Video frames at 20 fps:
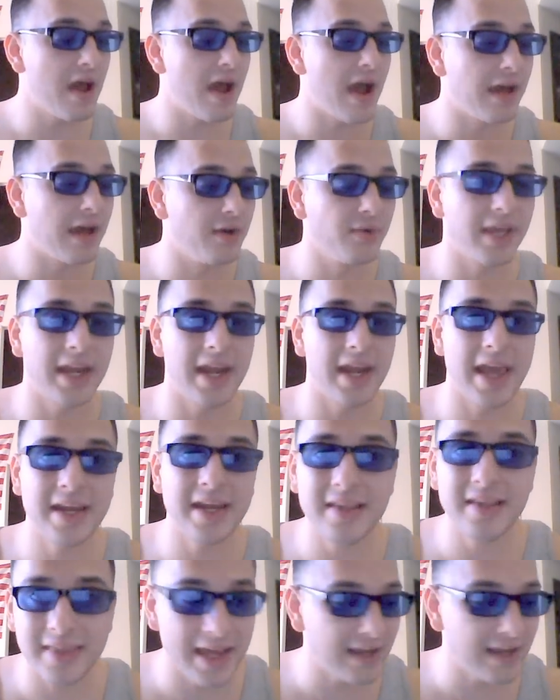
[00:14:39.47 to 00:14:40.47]
I don't get
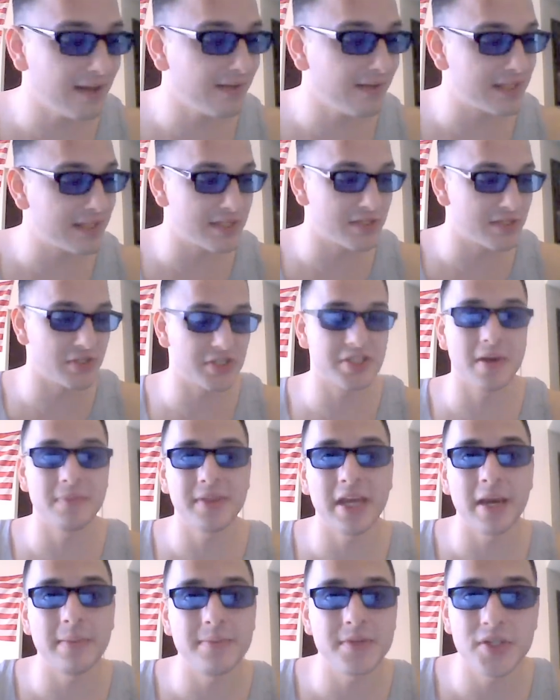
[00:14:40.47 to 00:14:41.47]
anything. This is just
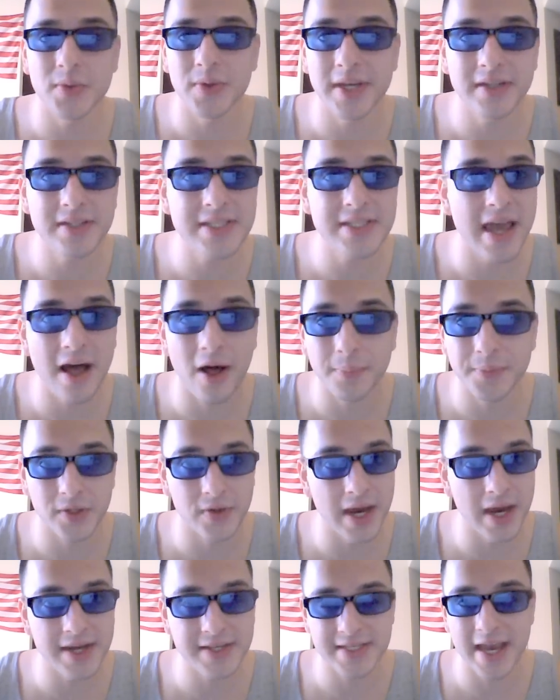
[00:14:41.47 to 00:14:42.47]
something I'm doing to help you
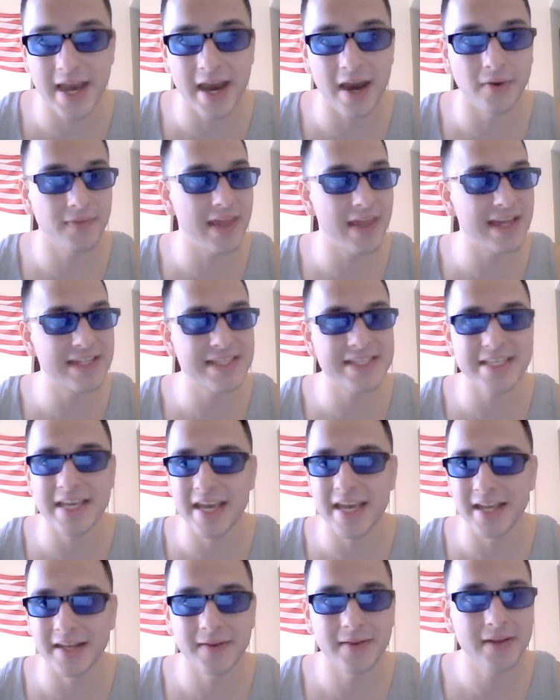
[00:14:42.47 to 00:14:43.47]
guys out. That's
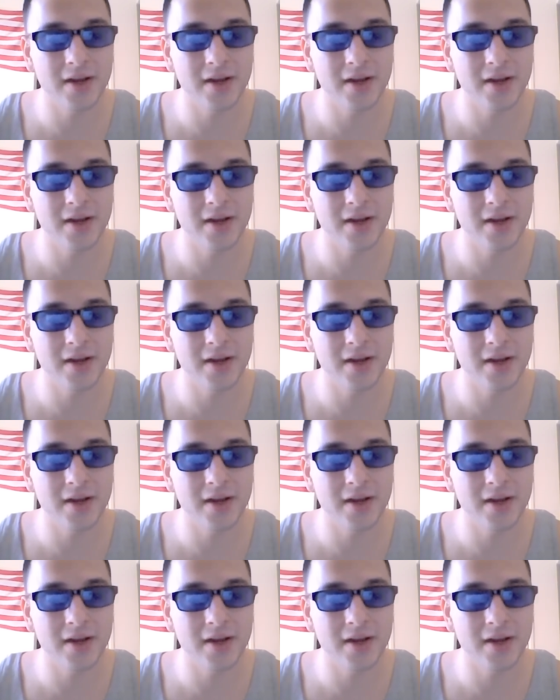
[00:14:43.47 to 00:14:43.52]
it.